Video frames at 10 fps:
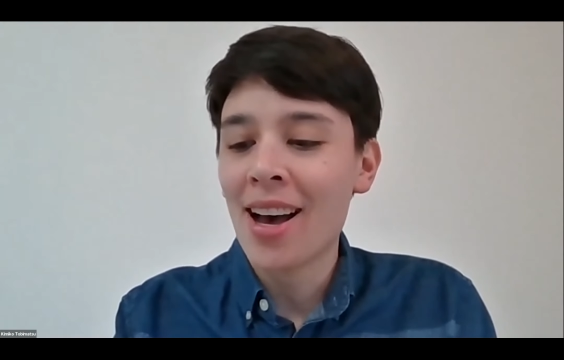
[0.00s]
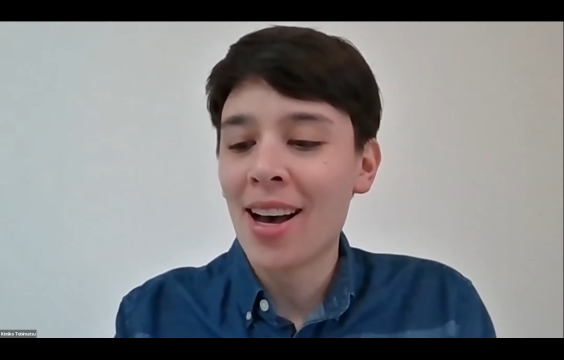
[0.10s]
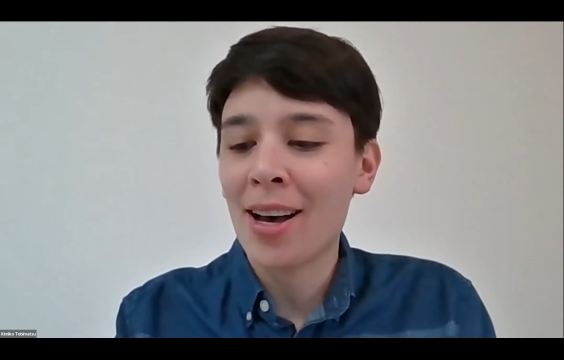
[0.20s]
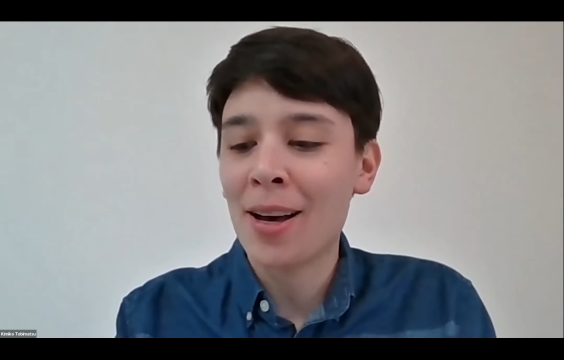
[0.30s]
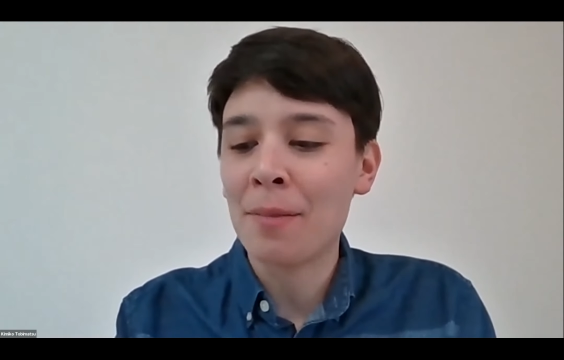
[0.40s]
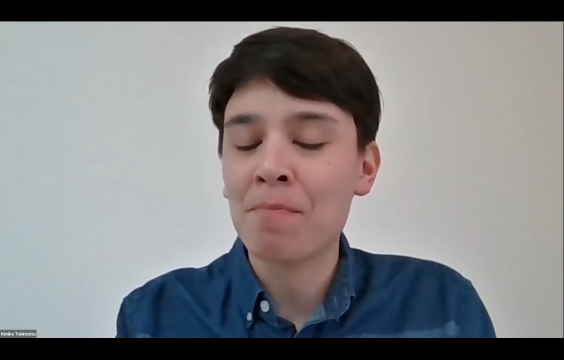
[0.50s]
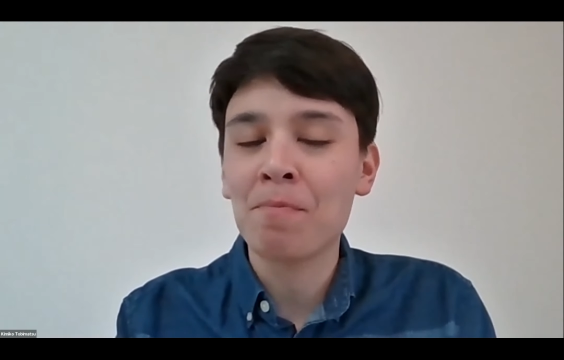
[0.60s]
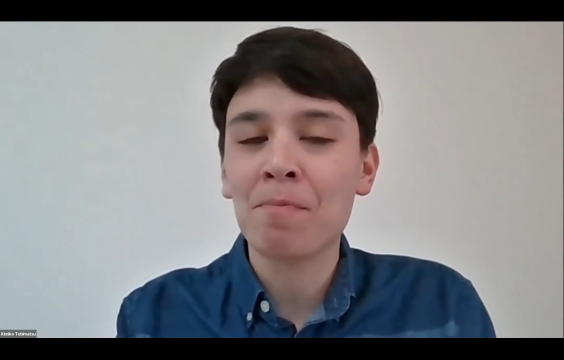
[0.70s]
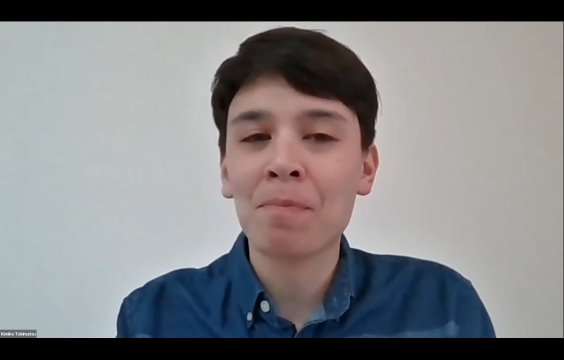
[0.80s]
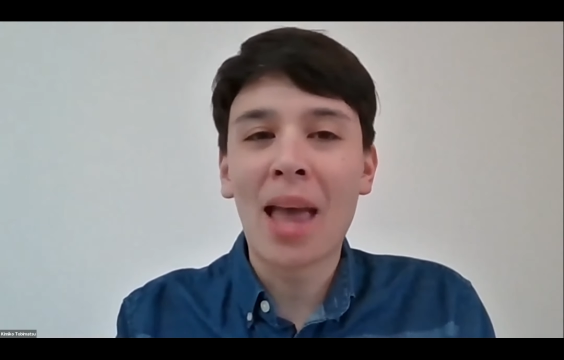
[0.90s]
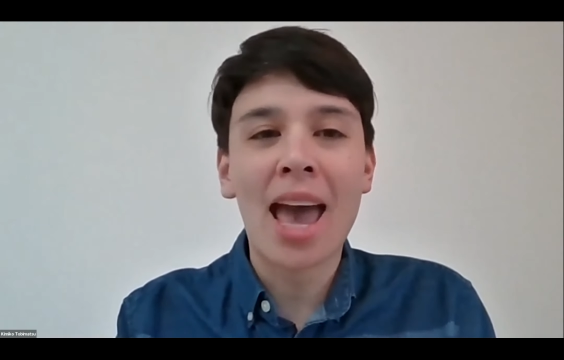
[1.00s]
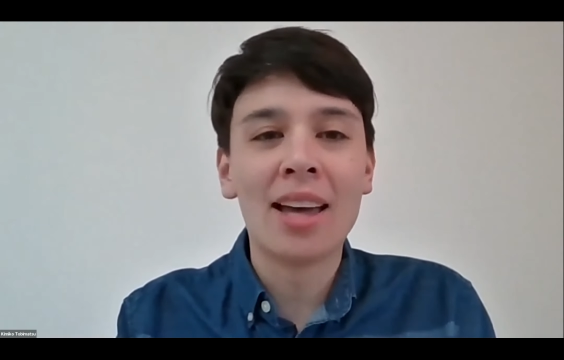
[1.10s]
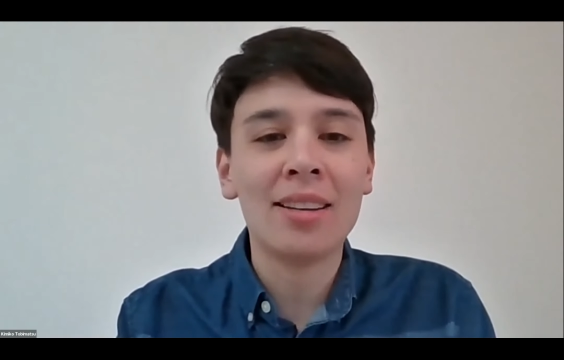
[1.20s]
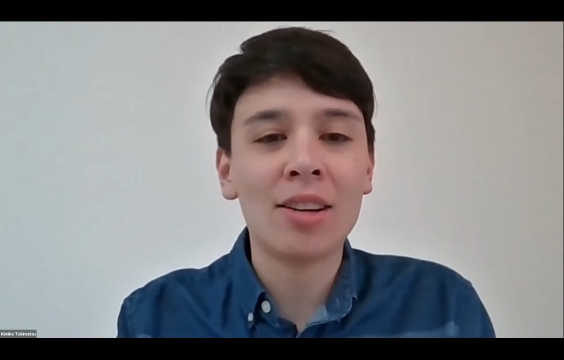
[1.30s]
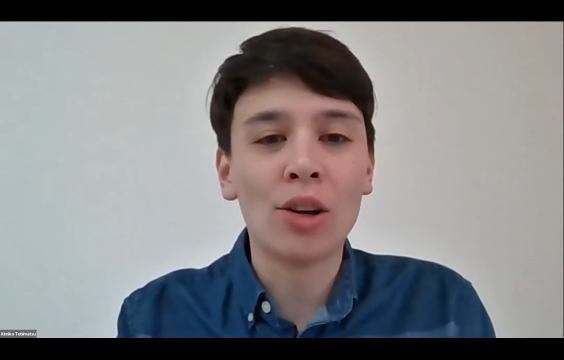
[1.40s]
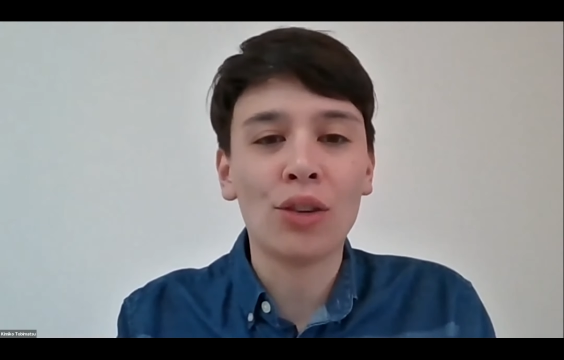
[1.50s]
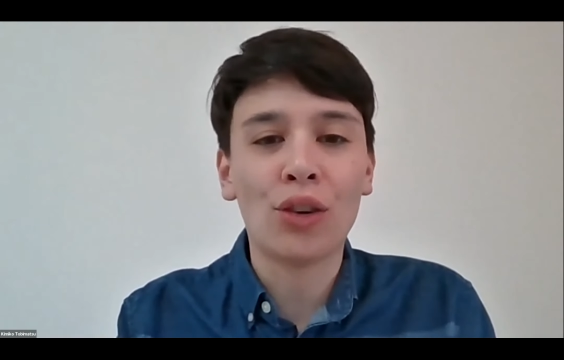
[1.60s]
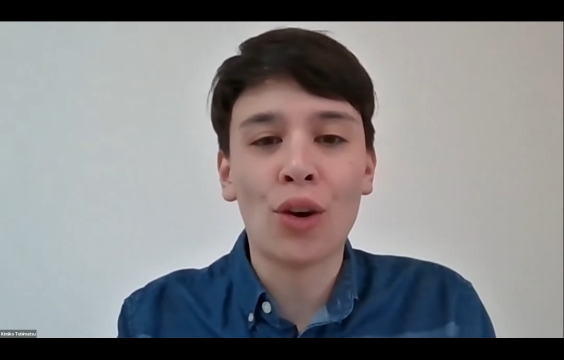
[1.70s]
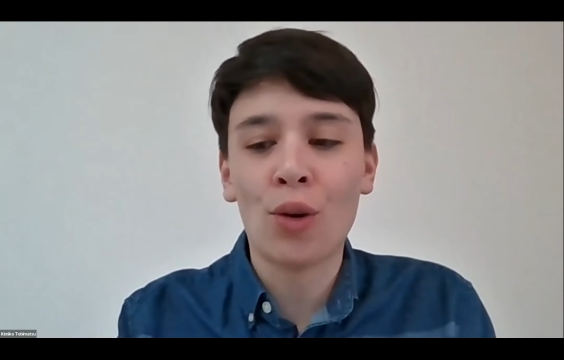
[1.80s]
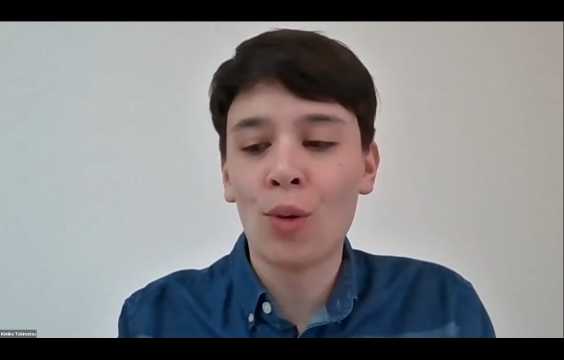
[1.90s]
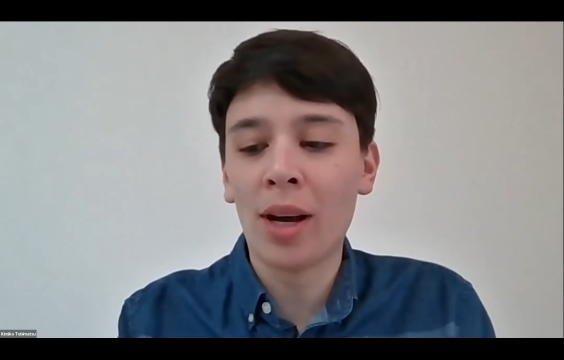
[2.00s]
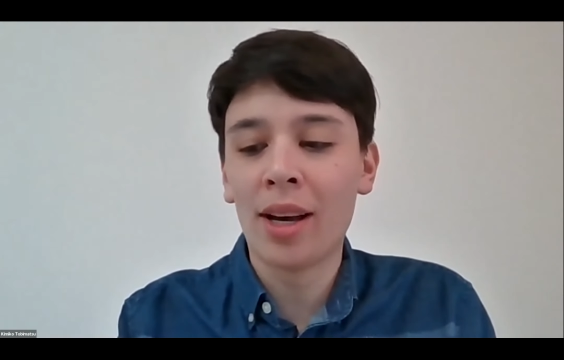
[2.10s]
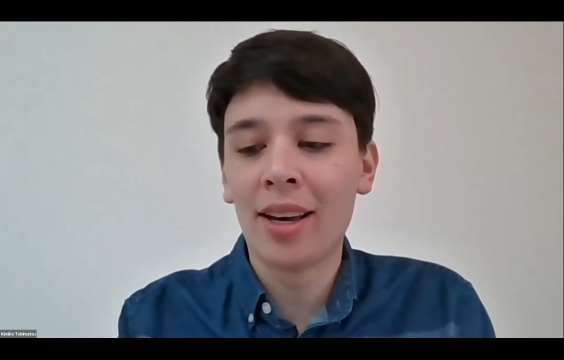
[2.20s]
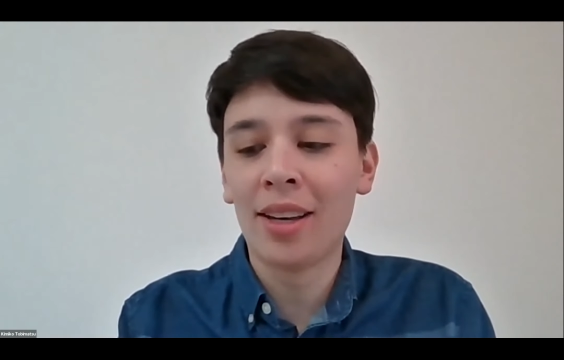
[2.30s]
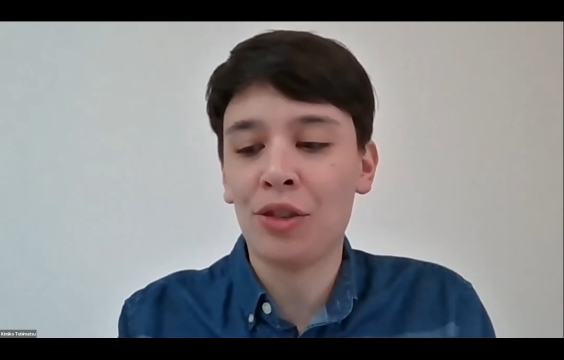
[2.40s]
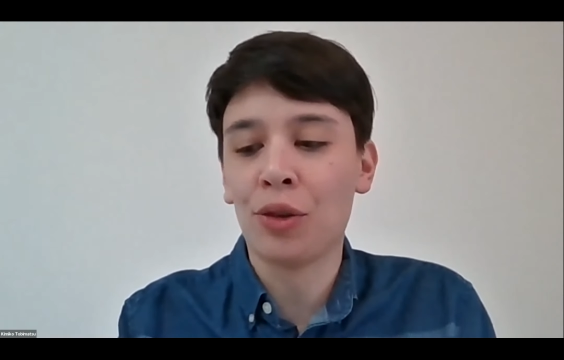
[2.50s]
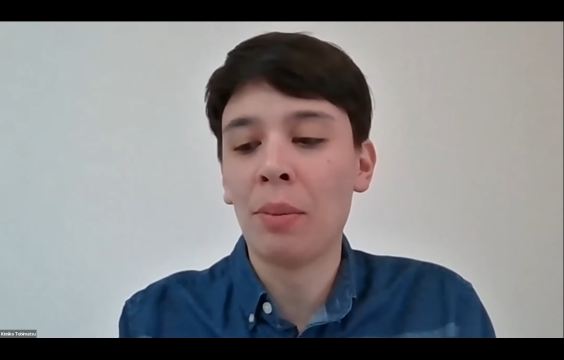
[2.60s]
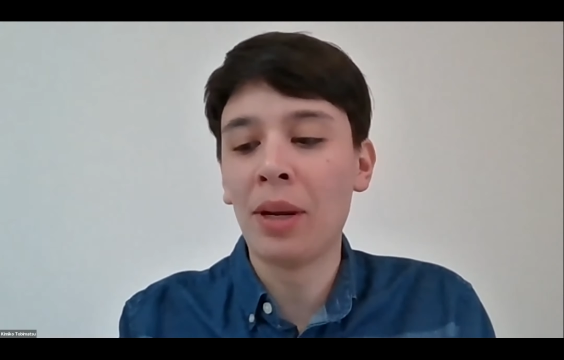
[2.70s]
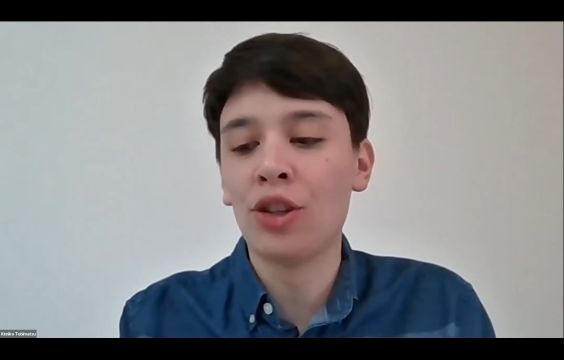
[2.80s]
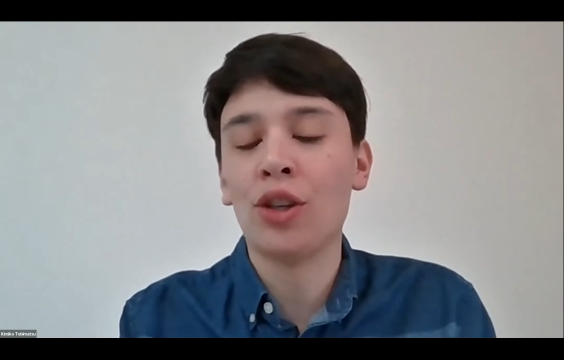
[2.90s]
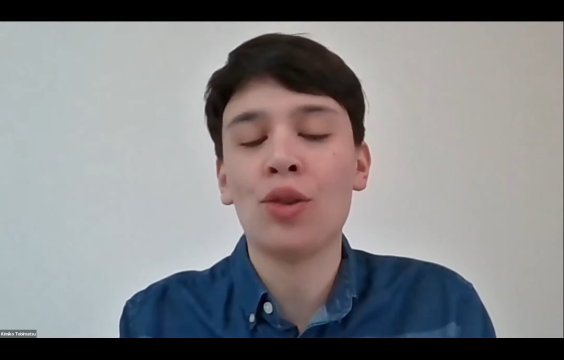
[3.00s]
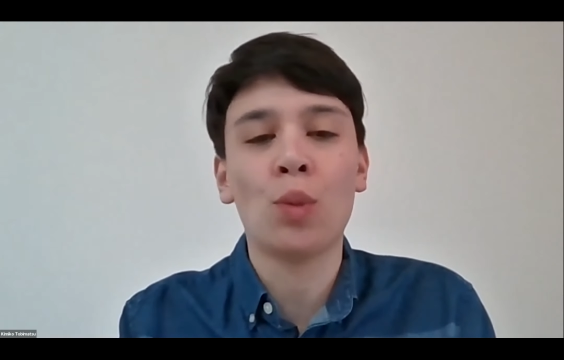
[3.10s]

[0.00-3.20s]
And also, as Jordan mentioned,